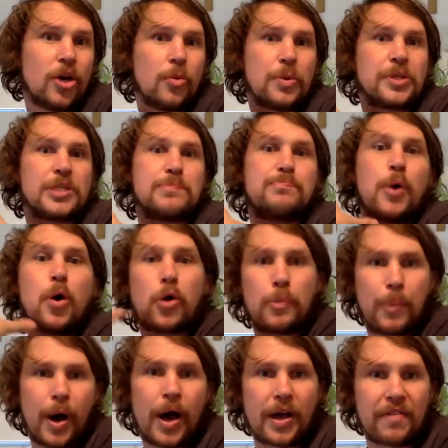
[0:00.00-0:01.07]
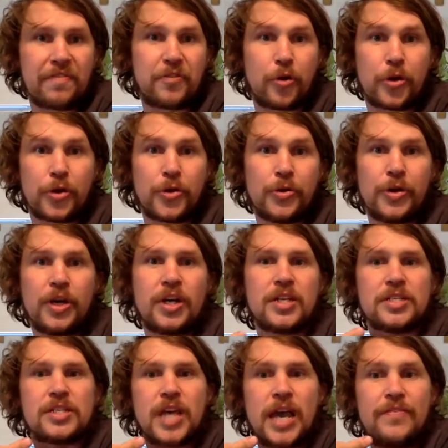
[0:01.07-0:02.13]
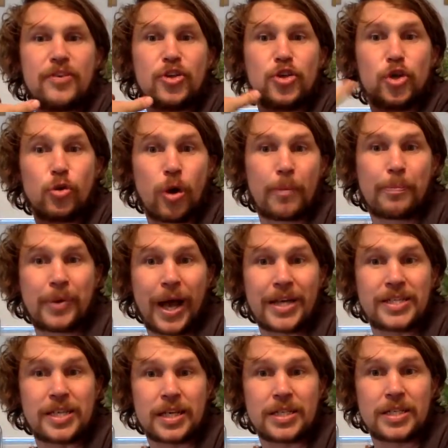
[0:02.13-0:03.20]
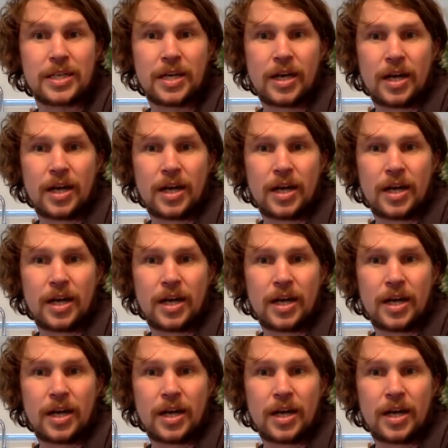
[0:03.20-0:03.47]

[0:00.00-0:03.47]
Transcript: which is bulk buying for you, saving you on plastics.